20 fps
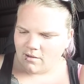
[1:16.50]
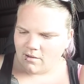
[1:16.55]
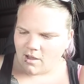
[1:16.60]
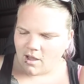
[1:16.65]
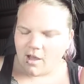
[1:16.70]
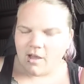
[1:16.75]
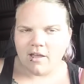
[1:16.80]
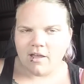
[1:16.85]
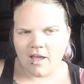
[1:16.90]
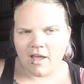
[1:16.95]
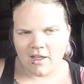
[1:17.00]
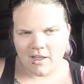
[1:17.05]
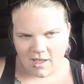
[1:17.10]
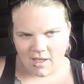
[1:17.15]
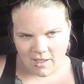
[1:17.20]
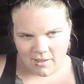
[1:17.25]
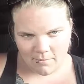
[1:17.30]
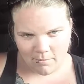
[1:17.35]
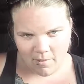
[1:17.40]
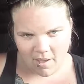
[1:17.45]

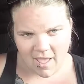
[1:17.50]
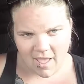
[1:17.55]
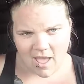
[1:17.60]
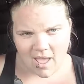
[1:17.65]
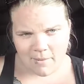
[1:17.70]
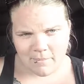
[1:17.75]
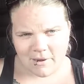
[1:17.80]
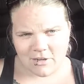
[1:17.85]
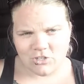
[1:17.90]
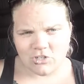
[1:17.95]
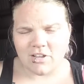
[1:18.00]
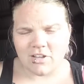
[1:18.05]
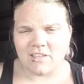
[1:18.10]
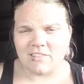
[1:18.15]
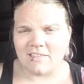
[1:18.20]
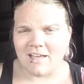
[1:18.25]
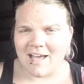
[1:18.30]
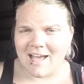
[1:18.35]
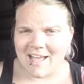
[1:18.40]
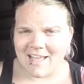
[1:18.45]
I had my truck in
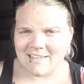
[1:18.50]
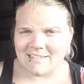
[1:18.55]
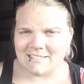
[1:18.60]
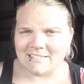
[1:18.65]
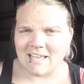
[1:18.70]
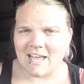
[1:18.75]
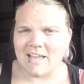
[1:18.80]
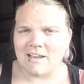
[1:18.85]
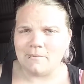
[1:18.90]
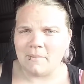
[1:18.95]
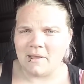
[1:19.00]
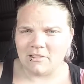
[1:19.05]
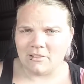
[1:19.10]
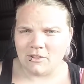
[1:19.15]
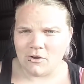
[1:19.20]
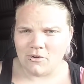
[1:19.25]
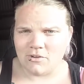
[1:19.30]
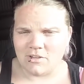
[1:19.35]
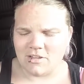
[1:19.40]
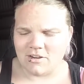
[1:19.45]
the high side of my
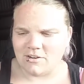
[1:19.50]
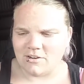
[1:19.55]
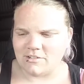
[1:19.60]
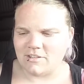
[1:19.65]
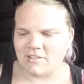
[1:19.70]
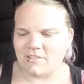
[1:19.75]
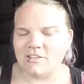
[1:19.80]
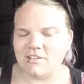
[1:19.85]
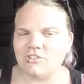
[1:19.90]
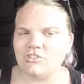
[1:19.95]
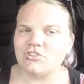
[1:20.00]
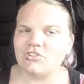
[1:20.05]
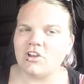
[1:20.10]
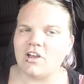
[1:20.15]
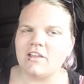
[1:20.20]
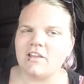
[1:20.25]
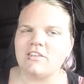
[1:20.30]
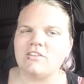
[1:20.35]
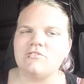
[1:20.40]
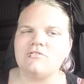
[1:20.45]
low gears. In this
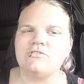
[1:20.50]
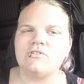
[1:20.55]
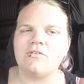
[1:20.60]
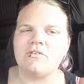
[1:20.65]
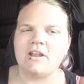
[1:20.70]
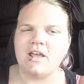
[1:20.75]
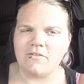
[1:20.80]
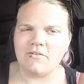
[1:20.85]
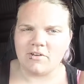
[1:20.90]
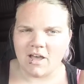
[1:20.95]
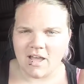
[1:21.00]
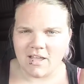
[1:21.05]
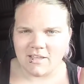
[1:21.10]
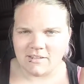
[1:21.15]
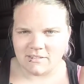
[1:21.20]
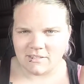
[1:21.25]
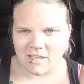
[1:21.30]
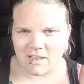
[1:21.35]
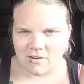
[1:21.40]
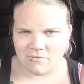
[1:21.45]
truck, you don't have a high
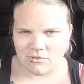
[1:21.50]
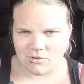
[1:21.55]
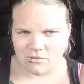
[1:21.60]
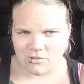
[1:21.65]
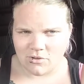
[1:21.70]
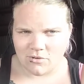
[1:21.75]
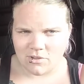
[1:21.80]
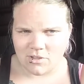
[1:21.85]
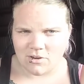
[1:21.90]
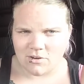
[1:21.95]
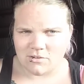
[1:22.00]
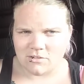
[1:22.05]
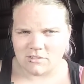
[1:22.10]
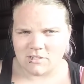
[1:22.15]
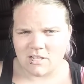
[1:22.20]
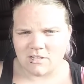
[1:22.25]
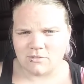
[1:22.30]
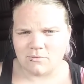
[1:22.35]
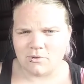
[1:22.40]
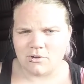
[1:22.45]
side of your low gears.
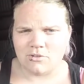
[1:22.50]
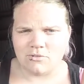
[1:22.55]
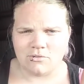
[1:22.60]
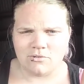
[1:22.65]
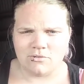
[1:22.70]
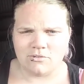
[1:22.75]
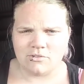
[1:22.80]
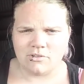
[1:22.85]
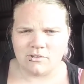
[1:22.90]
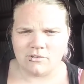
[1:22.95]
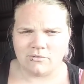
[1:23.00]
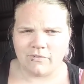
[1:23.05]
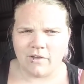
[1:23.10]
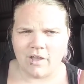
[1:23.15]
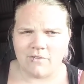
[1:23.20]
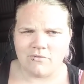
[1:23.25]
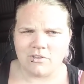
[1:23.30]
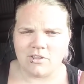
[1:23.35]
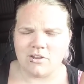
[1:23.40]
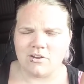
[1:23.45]
That's where you lose those
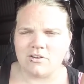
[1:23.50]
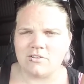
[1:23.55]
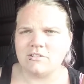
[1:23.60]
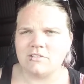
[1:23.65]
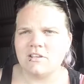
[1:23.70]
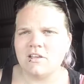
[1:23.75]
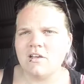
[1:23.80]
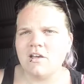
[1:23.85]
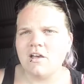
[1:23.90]
5 gears.